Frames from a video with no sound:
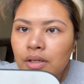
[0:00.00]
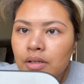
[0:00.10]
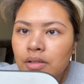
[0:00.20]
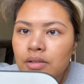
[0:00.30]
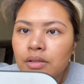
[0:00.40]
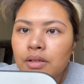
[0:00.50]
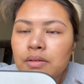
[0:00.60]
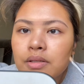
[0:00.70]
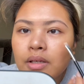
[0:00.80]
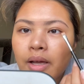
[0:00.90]
So do you
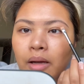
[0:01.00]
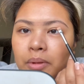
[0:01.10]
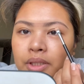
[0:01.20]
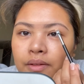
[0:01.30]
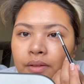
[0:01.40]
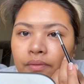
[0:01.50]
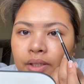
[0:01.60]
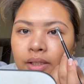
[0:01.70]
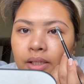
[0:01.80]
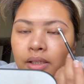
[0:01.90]
see how much I have to fill in?